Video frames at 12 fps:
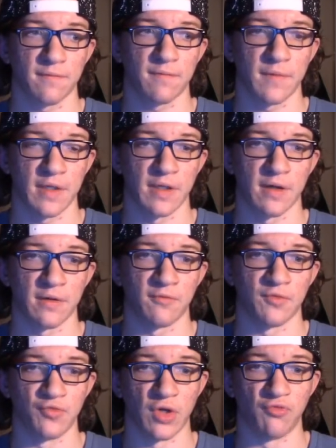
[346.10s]
you know,
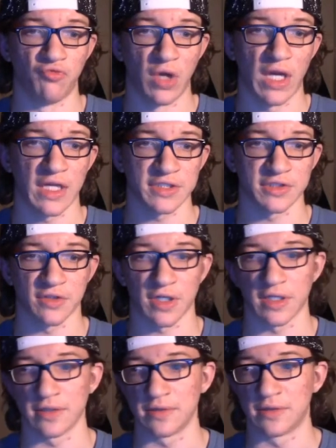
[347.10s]
when, I
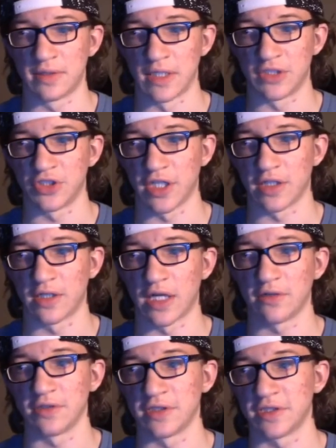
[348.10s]
started the channel,
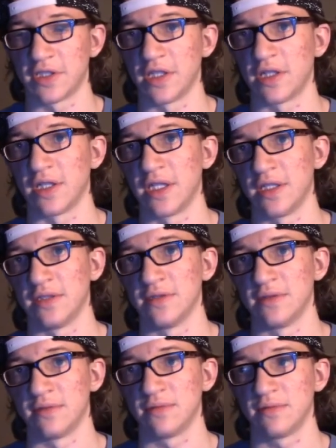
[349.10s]
I was still
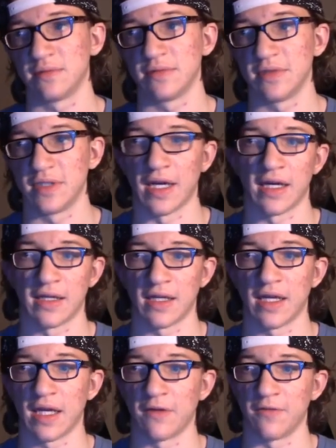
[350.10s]
in not
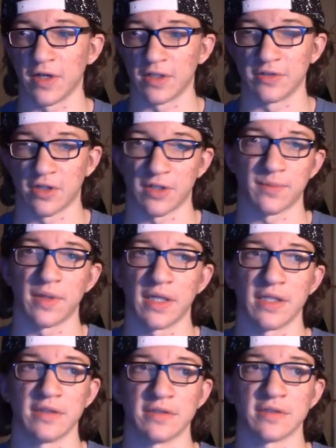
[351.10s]
a very dark
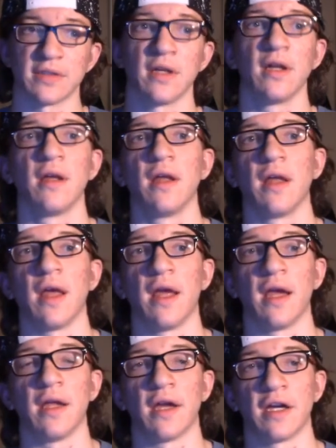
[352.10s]
place,
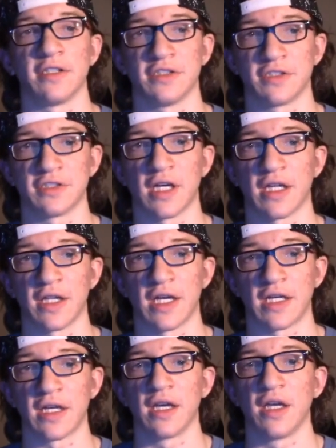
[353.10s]
and I just thought
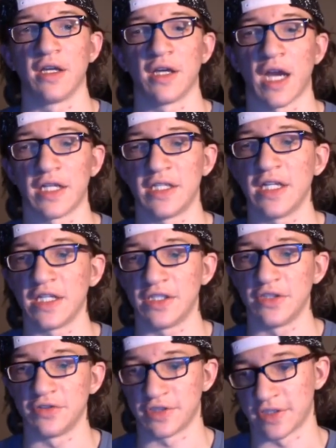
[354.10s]
like I need to
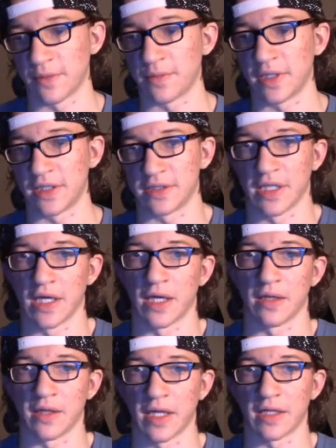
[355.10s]
do something
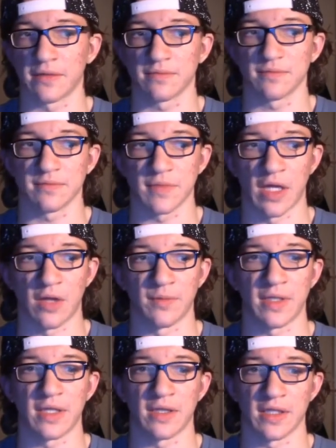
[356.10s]
to like Help
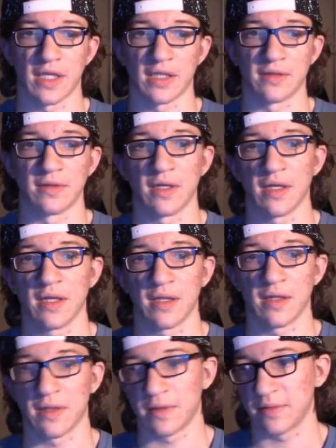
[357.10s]
me. And then
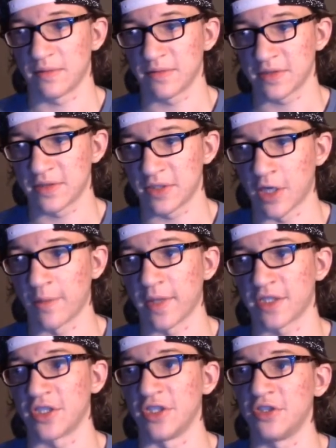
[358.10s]
coming
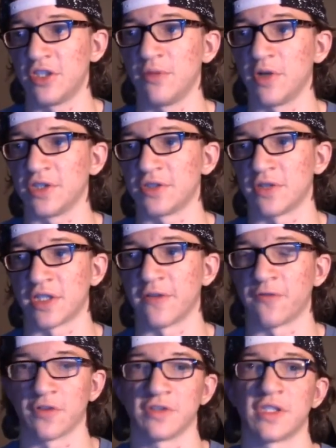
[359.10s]
back to YouTube wasn't like the
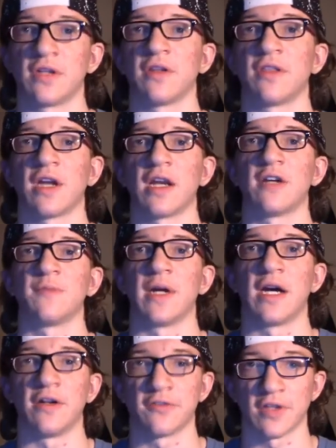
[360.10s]
first thing I thought of, but
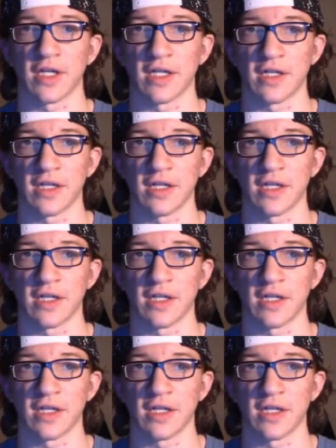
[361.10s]
I was like,